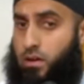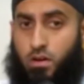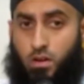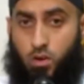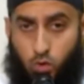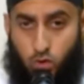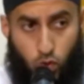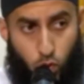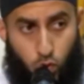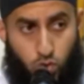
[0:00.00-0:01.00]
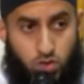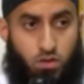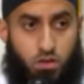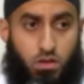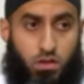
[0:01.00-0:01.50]
Who is your Lord?
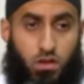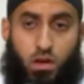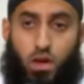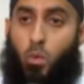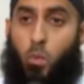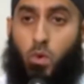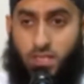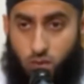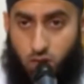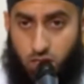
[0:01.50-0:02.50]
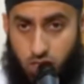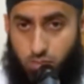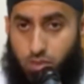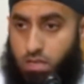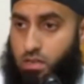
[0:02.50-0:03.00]
What does that question
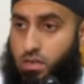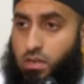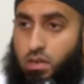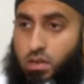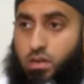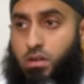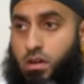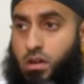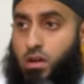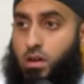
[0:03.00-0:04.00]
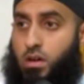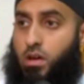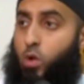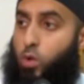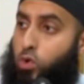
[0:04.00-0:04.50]
mean?
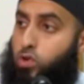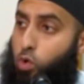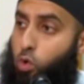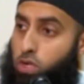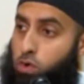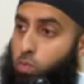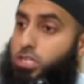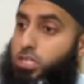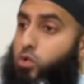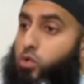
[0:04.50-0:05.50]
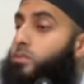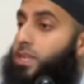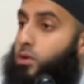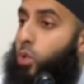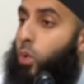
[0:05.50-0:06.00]
Lord, what does Lord mean?
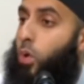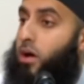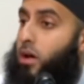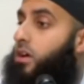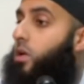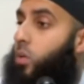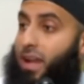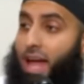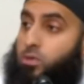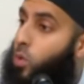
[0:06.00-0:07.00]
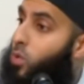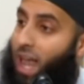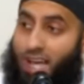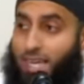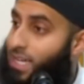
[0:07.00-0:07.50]
Well, I don't like
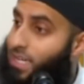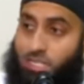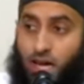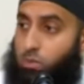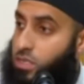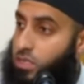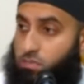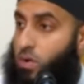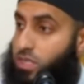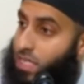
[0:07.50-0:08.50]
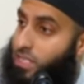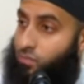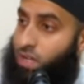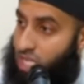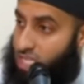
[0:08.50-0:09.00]
the English language because it doesn't
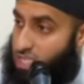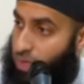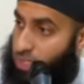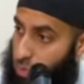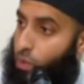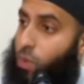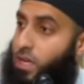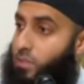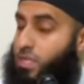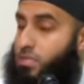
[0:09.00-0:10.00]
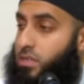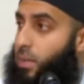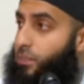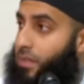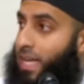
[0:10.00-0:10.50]
really express what the word means.
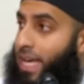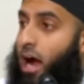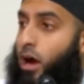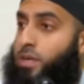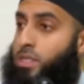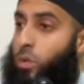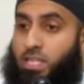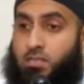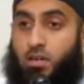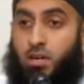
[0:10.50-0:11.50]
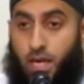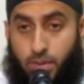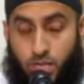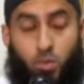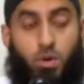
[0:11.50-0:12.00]
In Arabic, the word is Rabb. You
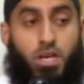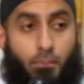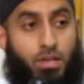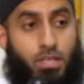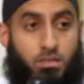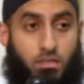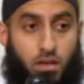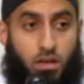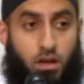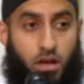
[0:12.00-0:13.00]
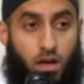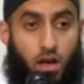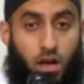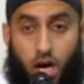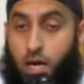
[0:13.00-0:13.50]
know what Rabb means?
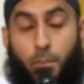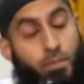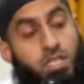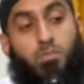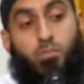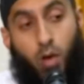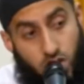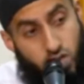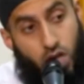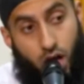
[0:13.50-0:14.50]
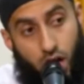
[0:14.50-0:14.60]
Rabb means master.